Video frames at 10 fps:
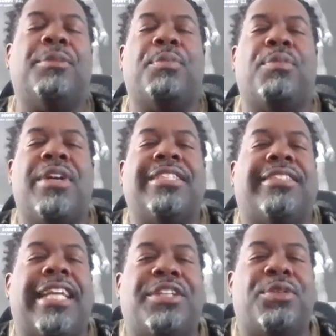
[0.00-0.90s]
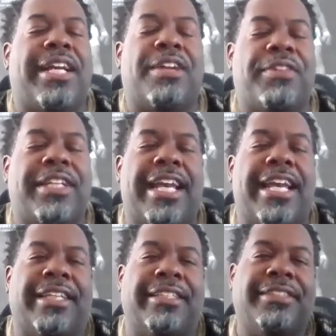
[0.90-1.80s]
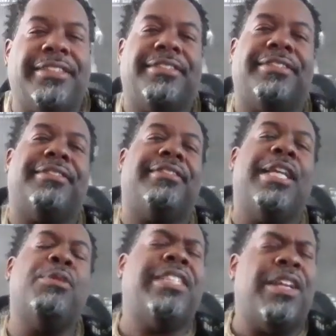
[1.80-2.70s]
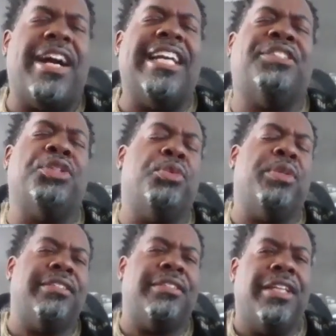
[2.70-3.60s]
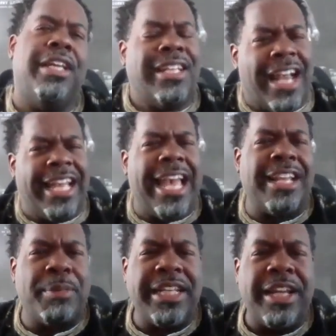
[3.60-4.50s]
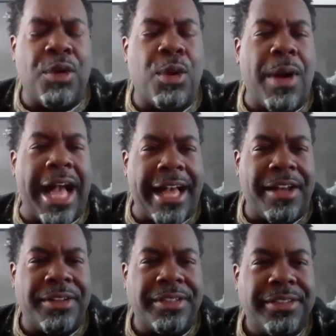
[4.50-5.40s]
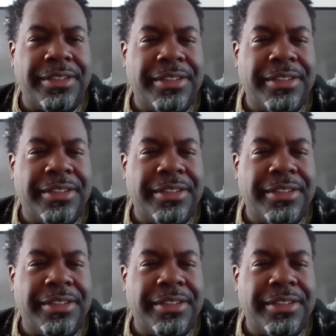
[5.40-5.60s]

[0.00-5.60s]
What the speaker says: a prince. They do it every day. He was there for like 2 weeks. No, he had to be there for a while.